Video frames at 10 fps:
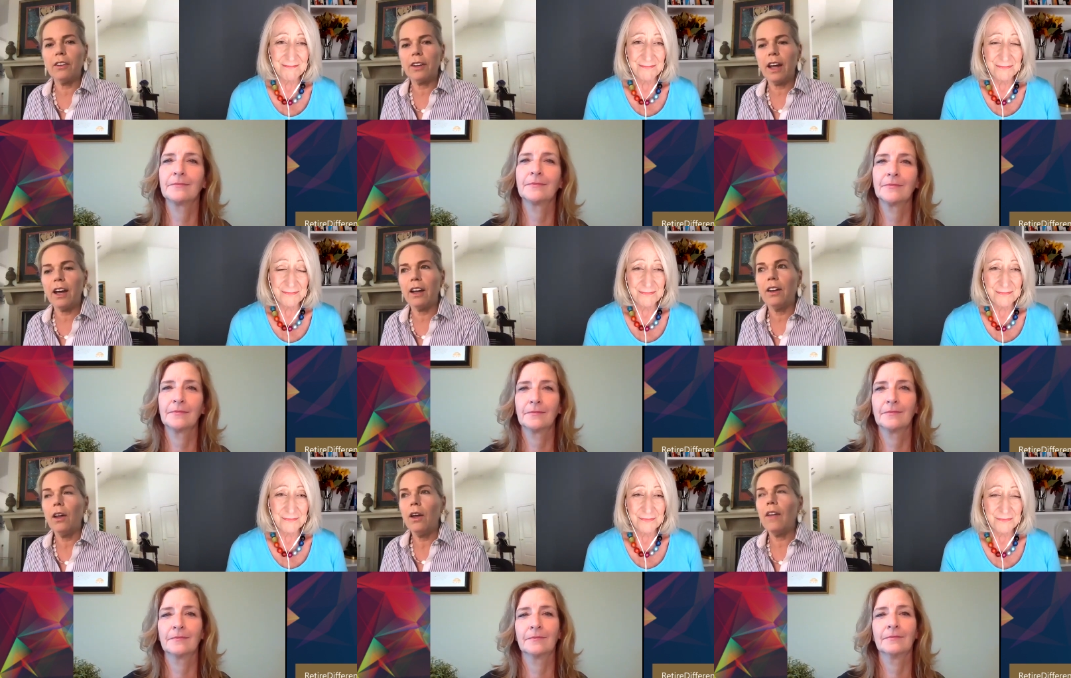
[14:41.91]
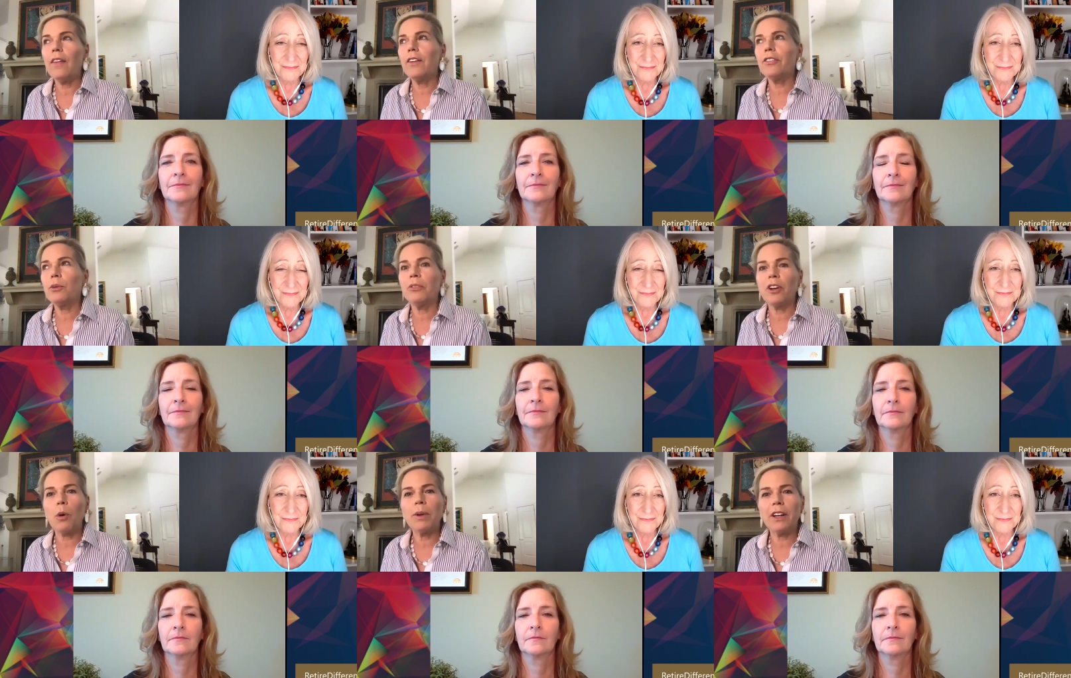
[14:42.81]
Speaker 1: look ahead. And then it seems
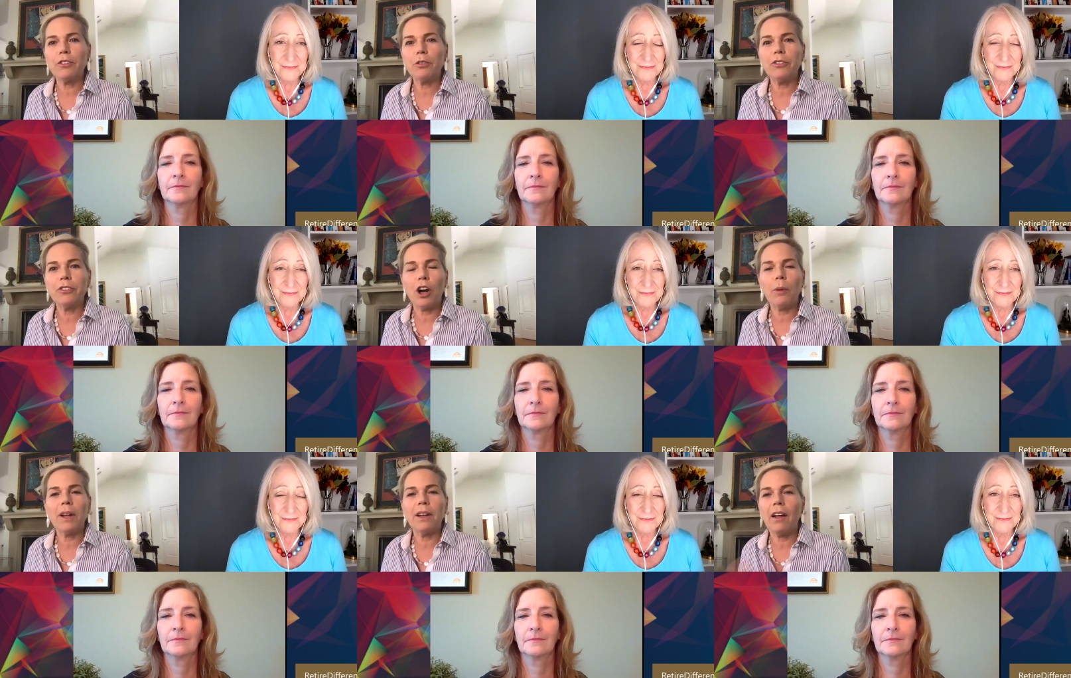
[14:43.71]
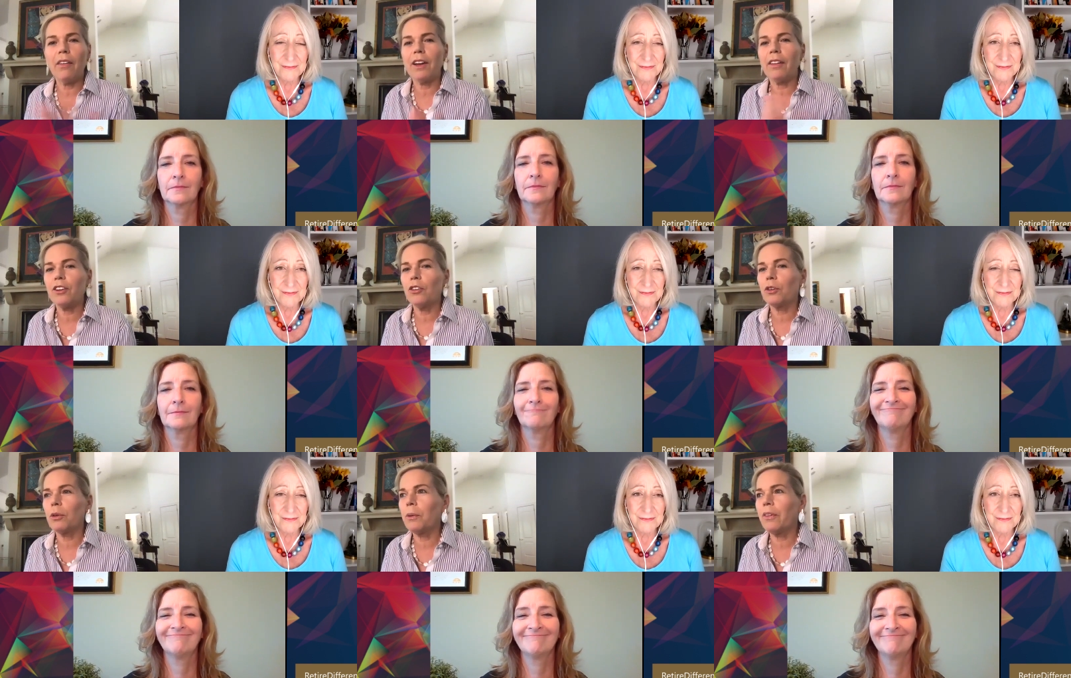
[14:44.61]
like when we get to retirement, Ellen, I think you'll
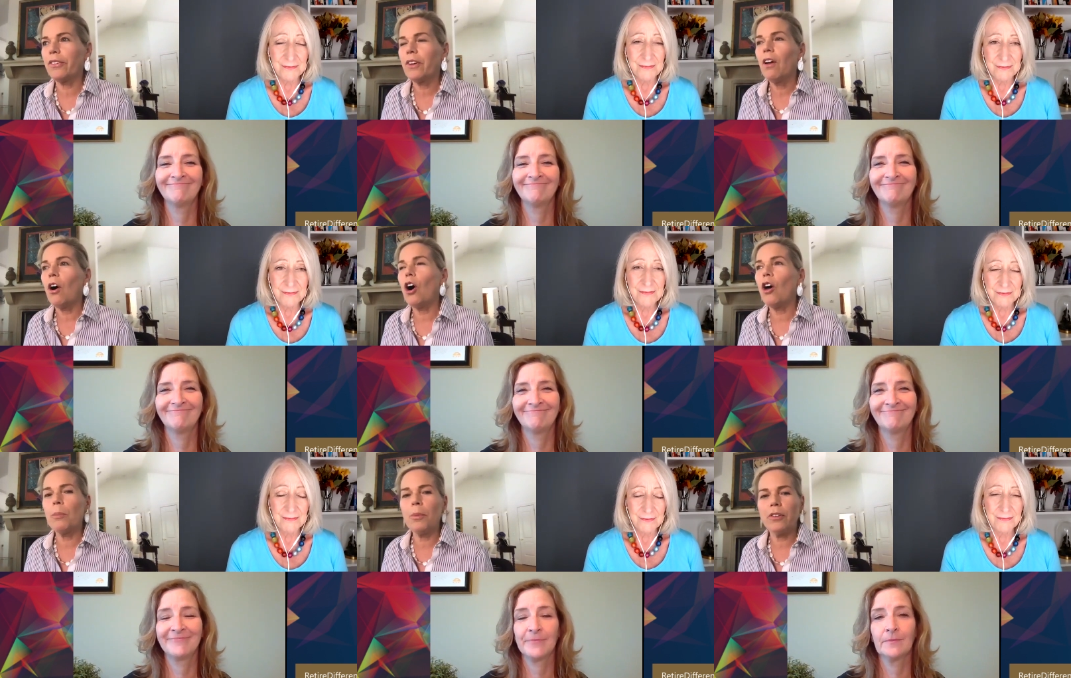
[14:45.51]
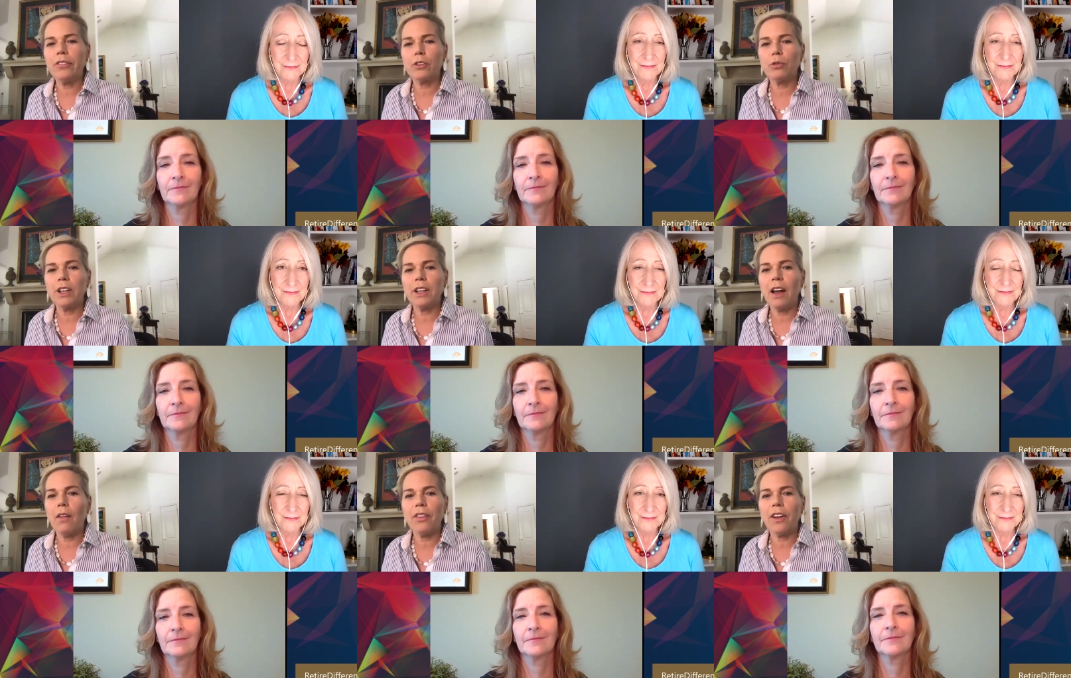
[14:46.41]
agree with this, all the books that are written
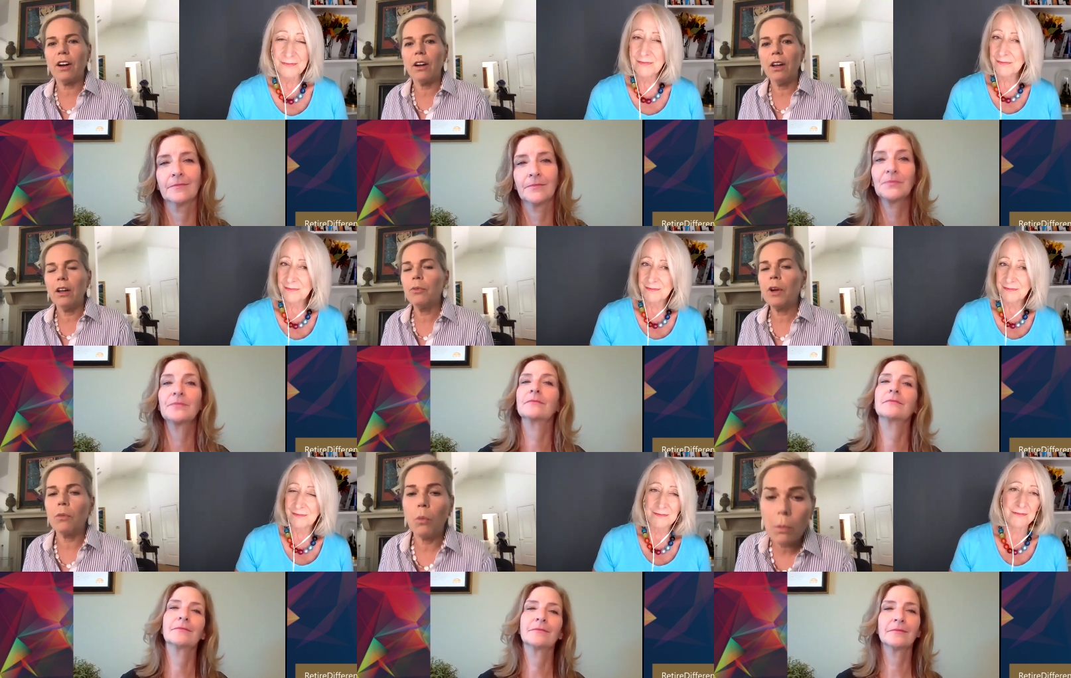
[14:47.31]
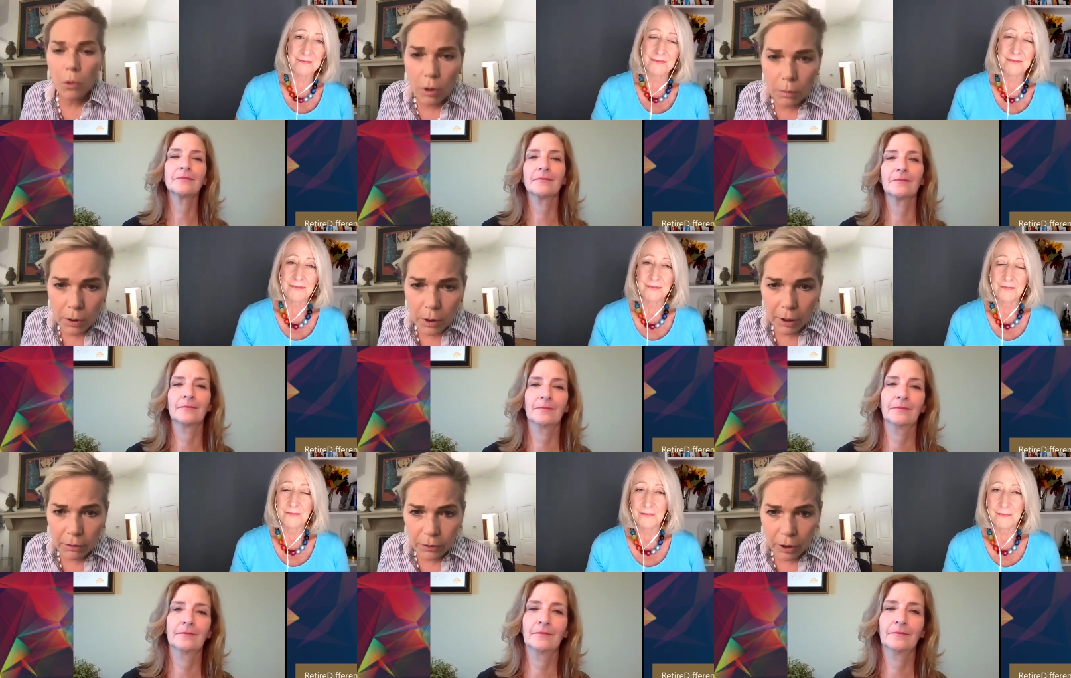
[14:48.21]
out there, if we have one more book
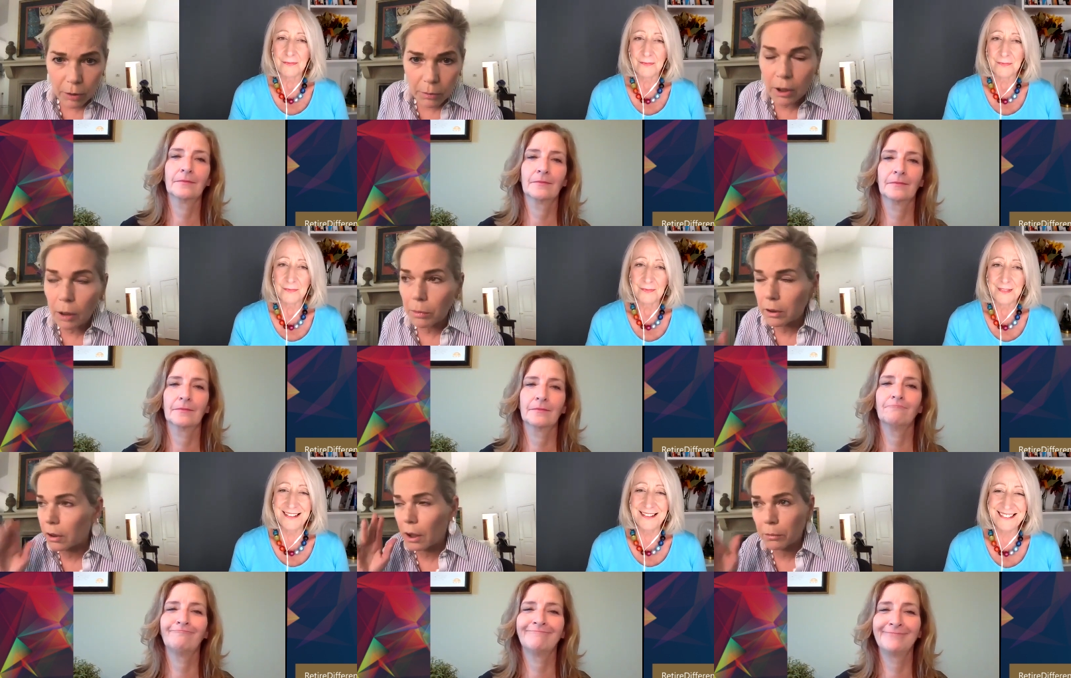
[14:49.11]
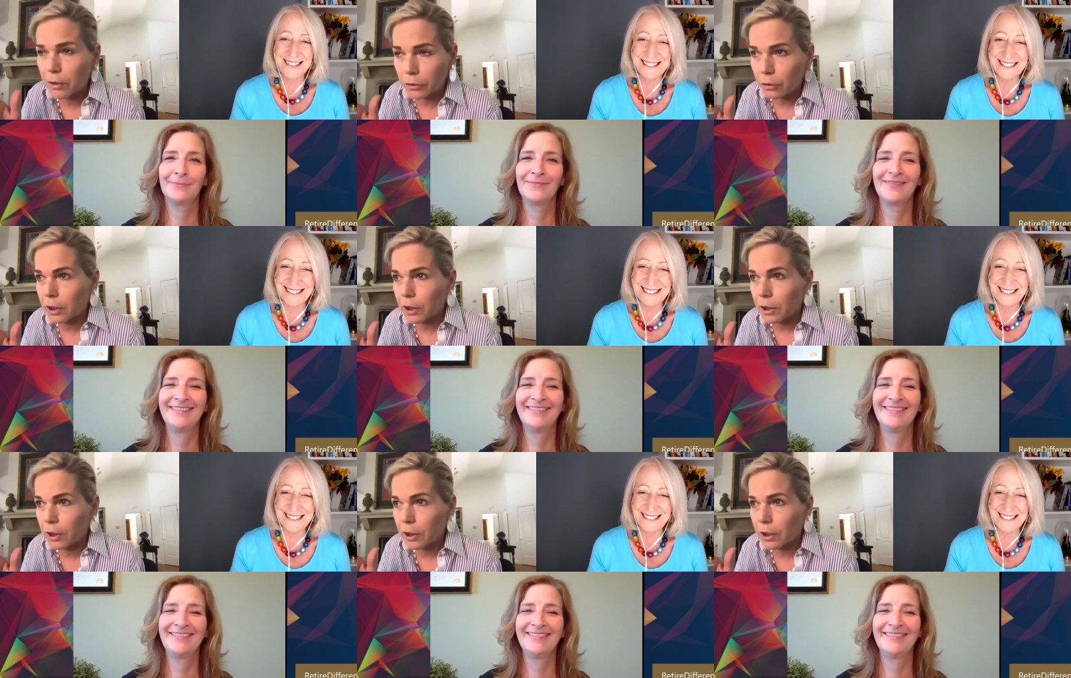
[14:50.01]
about retirement, I'm going to, I'm going to split.